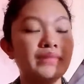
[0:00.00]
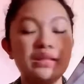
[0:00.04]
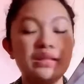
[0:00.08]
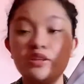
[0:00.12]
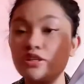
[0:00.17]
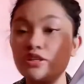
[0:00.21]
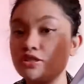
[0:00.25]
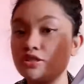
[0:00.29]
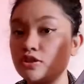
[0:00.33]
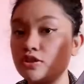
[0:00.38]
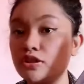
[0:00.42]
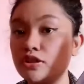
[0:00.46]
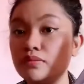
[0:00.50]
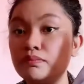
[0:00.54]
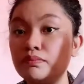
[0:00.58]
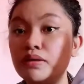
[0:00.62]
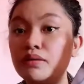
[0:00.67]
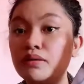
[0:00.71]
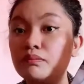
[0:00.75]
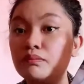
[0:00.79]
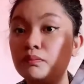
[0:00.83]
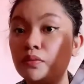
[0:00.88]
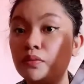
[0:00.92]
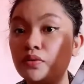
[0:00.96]

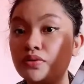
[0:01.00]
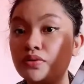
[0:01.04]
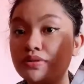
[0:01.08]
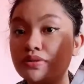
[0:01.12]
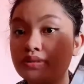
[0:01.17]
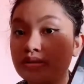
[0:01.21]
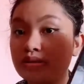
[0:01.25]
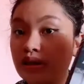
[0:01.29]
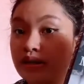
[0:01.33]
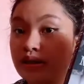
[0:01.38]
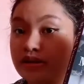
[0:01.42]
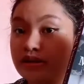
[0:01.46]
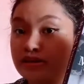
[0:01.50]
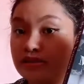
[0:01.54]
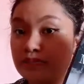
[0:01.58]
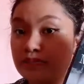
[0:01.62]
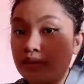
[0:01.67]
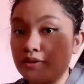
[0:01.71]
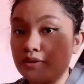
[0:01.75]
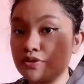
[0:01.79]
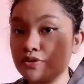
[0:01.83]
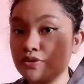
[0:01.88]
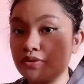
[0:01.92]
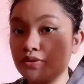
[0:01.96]
disturbing books as
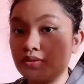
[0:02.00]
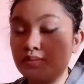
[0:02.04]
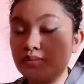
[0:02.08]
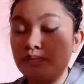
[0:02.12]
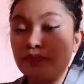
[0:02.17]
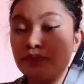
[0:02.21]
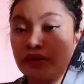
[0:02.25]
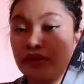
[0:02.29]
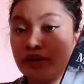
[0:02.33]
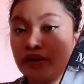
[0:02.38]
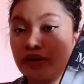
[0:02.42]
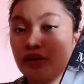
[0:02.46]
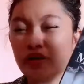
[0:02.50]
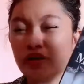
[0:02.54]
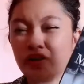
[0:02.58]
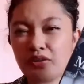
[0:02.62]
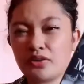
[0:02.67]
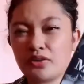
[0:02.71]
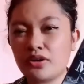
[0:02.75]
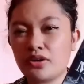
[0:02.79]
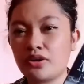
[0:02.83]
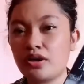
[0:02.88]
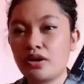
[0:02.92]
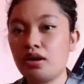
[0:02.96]
mentioned by
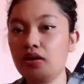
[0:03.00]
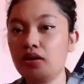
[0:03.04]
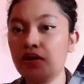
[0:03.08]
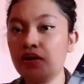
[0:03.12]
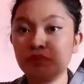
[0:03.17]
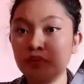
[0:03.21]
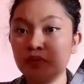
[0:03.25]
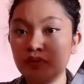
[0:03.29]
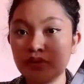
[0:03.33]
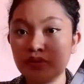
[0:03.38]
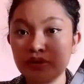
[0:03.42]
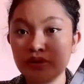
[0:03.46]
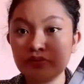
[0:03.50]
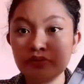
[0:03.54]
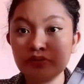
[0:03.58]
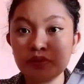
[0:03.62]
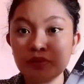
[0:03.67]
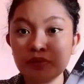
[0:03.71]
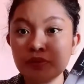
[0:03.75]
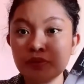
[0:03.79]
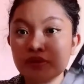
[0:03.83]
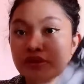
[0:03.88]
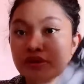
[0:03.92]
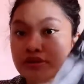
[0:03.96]
other book
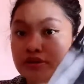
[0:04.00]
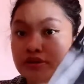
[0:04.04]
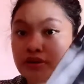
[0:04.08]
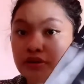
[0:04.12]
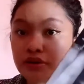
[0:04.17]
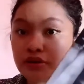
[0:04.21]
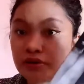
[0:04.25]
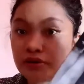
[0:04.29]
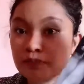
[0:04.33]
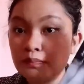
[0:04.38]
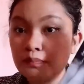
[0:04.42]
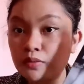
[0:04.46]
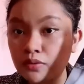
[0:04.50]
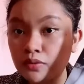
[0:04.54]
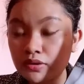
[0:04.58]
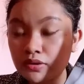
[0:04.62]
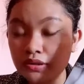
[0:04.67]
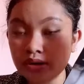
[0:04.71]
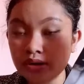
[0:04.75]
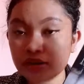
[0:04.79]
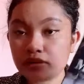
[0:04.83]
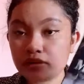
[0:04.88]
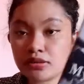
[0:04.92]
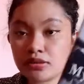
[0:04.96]
reviewers or book
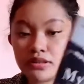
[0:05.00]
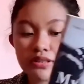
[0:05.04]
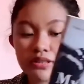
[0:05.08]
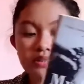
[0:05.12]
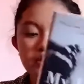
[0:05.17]
readers.